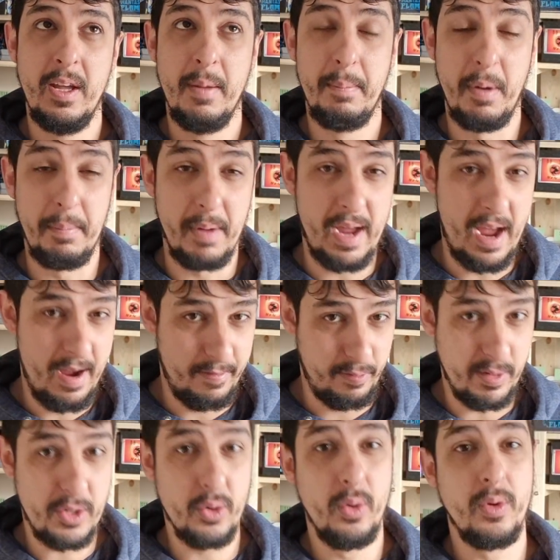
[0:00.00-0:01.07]
but my
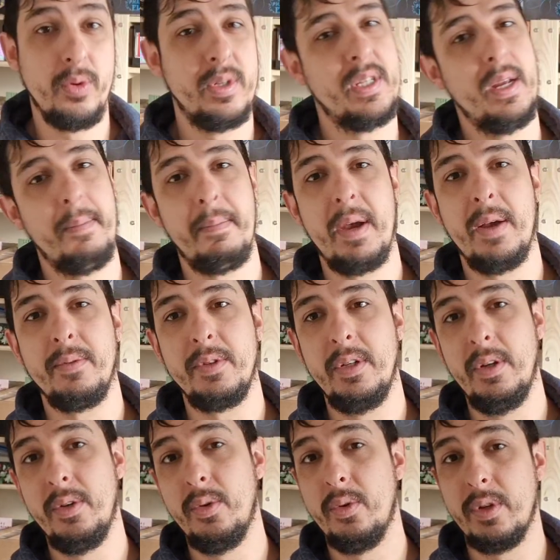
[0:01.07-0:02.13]
average order is £10
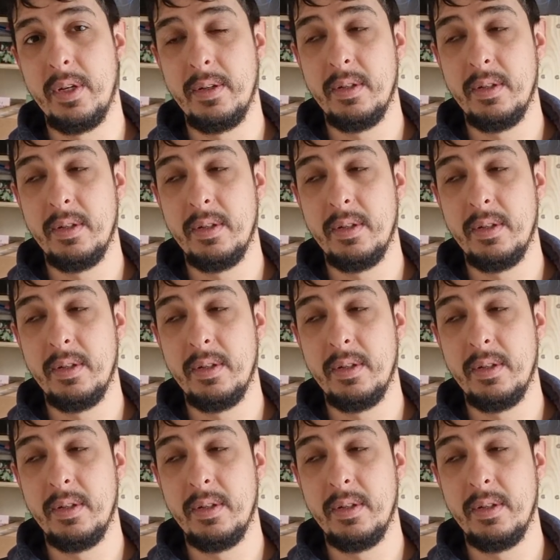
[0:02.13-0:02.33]
an order.